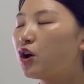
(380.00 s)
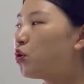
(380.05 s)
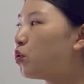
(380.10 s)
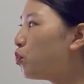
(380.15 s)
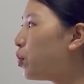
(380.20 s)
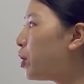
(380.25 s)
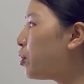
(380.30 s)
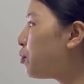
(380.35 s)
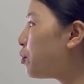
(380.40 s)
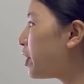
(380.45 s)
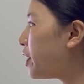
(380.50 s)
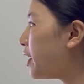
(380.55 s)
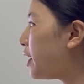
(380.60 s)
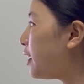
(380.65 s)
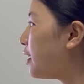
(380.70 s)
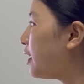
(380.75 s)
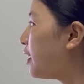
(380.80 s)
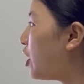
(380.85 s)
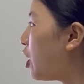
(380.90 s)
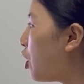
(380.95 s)
When
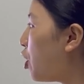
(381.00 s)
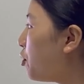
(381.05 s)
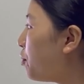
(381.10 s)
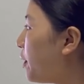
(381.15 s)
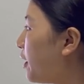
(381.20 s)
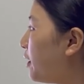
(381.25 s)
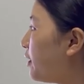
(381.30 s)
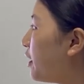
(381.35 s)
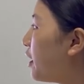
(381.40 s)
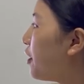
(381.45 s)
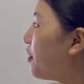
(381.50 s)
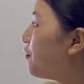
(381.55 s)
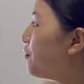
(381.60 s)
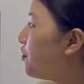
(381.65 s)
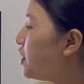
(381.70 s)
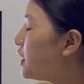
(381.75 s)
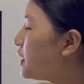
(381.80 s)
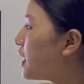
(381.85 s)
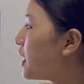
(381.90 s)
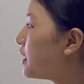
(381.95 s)
we open the
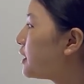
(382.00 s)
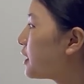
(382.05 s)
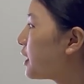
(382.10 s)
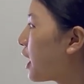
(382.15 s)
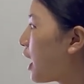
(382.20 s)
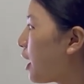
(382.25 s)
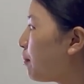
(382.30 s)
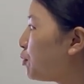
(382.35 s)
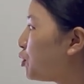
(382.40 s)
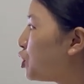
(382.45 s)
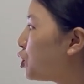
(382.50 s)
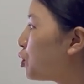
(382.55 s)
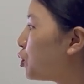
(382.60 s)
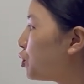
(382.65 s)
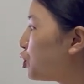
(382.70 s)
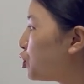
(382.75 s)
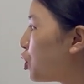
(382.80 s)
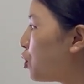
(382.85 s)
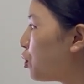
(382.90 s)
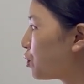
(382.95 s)
wizard
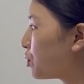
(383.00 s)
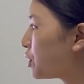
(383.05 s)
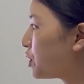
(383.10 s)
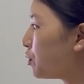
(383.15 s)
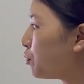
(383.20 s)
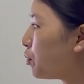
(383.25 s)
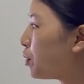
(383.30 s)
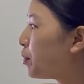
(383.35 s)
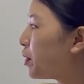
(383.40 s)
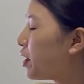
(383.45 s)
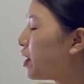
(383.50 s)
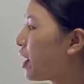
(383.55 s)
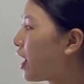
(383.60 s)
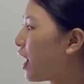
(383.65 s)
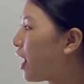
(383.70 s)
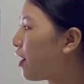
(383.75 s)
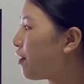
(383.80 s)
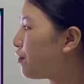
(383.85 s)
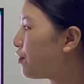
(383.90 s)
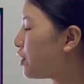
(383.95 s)
capture zones, we will
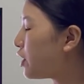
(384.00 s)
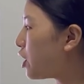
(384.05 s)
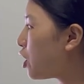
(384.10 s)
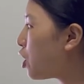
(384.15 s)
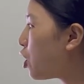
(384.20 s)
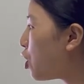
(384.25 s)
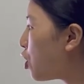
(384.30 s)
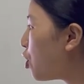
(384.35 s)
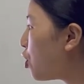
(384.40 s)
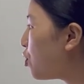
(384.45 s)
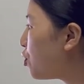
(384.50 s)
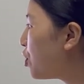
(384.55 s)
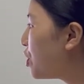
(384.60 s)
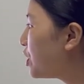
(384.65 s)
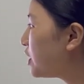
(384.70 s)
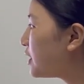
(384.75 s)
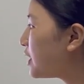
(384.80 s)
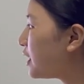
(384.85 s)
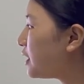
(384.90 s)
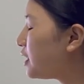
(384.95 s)
have the whole
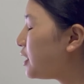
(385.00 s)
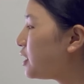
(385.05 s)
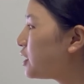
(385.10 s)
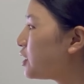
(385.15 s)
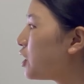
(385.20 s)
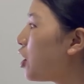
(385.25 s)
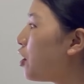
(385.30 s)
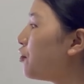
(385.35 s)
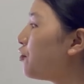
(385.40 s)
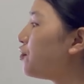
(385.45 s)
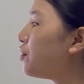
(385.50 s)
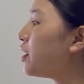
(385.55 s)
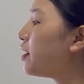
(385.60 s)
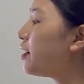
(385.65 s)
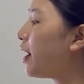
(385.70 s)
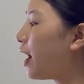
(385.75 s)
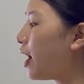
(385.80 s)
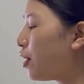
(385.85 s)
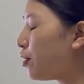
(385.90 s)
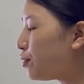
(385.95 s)
settings of
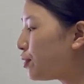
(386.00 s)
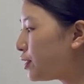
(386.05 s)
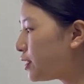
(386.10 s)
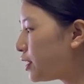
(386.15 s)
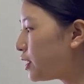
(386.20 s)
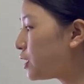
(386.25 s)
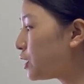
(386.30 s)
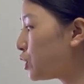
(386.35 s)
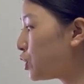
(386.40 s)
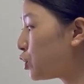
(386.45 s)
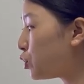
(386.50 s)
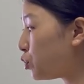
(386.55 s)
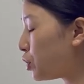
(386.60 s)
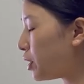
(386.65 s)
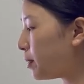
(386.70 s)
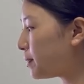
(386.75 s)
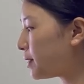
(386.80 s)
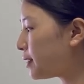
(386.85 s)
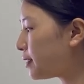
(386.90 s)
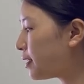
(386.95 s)
the LED
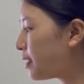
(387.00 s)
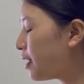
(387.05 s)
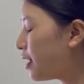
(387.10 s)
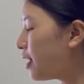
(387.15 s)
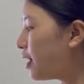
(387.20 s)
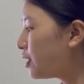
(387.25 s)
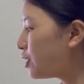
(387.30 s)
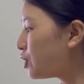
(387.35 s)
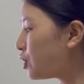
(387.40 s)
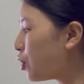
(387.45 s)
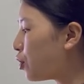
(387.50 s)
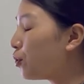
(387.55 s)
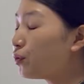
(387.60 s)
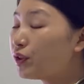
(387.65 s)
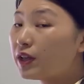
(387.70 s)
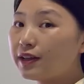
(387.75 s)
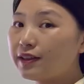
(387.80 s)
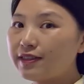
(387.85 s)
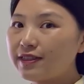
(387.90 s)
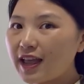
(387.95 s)
strips. So
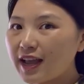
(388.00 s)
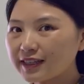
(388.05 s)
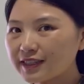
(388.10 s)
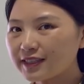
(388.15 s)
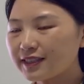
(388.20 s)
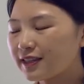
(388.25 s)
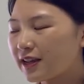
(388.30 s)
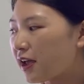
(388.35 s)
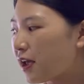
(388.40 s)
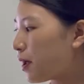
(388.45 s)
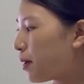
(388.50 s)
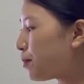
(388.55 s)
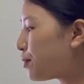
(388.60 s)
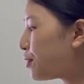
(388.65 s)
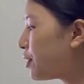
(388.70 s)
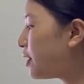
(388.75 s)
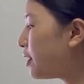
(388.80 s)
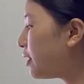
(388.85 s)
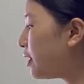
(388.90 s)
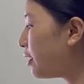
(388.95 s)
the next step,
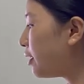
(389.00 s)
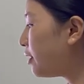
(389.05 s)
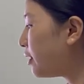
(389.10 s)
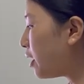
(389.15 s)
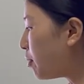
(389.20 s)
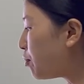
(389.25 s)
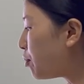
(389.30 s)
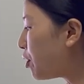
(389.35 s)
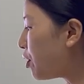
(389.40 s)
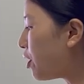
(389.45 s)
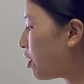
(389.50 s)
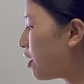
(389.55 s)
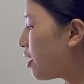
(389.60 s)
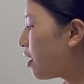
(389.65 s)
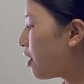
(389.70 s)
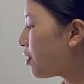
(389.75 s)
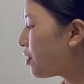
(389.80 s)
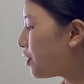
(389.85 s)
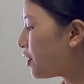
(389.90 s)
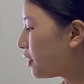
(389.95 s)

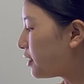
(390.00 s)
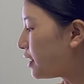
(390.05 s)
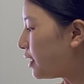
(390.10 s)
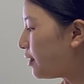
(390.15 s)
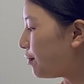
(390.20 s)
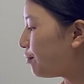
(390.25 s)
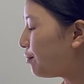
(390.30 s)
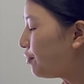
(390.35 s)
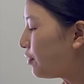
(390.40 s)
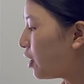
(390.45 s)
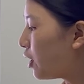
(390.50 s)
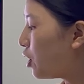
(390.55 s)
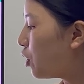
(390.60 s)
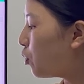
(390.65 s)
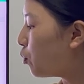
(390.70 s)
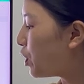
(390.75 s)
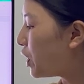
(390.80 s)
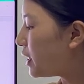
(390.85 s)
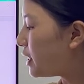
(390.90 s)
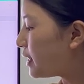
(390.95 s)
number
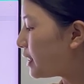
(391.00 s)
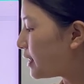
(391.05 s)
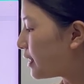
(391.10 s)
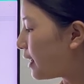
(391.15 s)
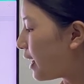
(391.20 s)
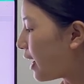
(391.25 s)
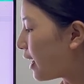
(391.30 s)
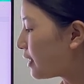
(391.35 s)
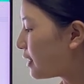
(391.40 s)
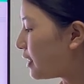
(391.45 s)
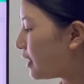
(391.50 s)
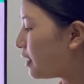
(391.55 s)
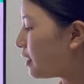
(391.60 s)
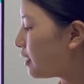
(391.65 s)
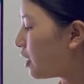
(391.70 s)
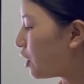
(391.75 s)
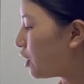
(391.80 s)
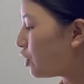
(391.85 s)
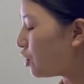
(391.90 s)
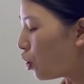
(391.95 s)
13, we selecting
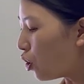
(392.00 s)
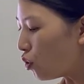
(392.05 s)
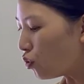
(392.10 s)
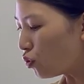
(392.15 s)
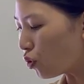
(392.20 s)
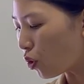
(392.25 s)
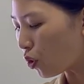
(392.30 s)
the no